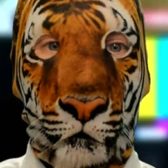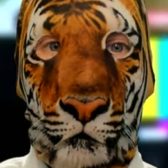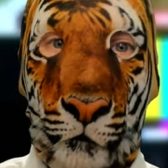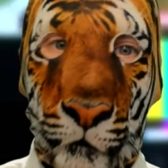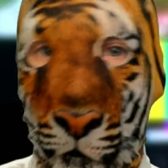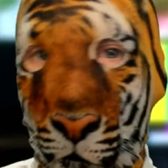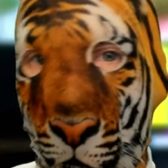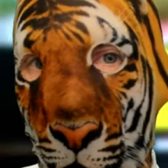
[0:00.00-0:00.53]
They
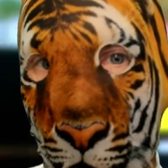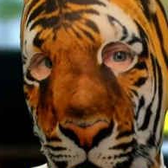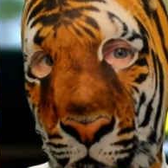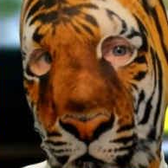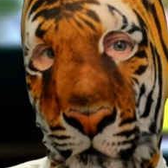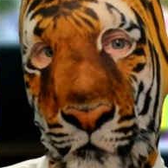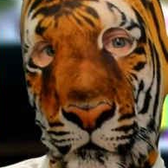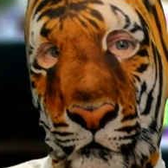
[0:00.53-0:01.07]
say, oh, we
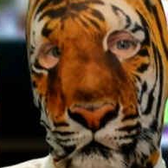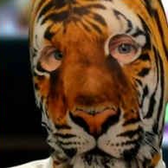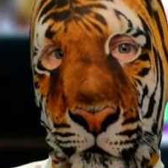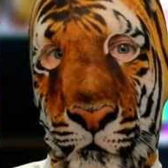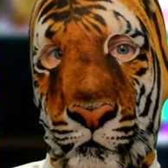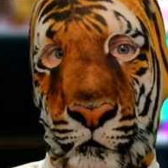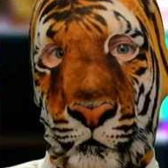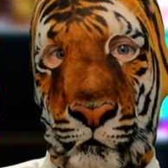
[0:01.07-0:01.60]
don't have enough
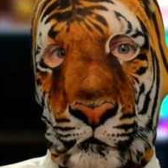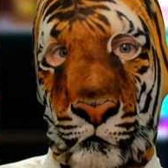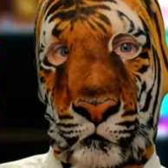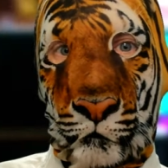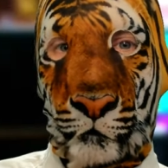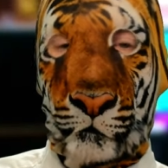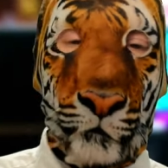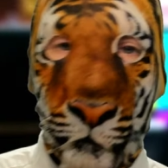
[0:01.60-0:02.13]
beds.
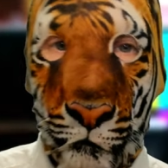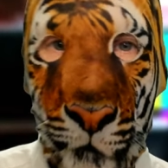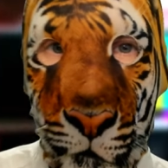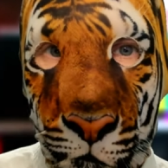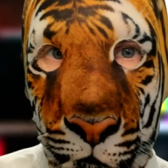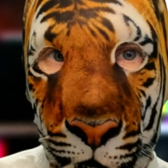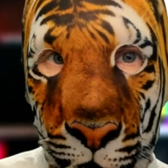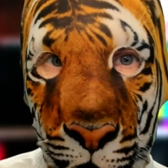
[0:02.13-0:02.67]
They got the
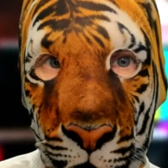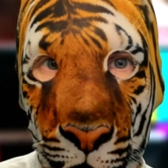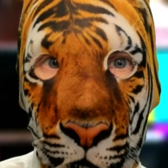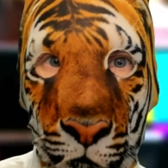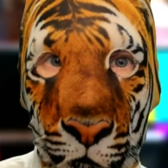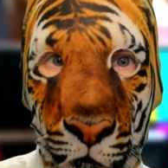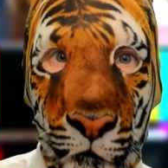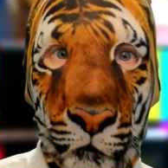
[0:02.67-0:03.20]
beds.
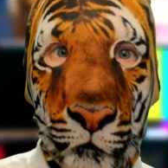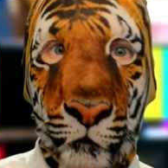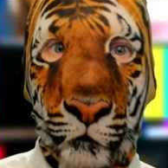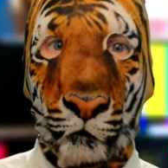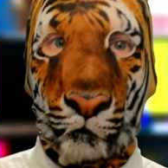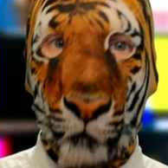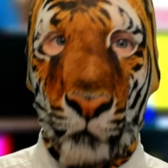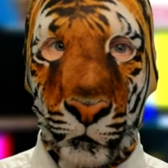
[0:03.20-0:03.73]
The
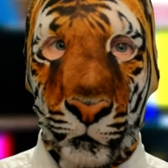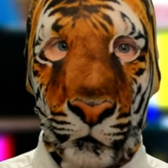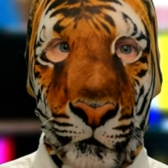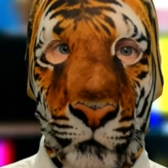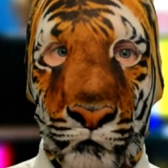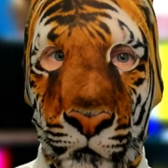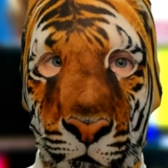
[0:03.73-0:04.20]
rooms are empty.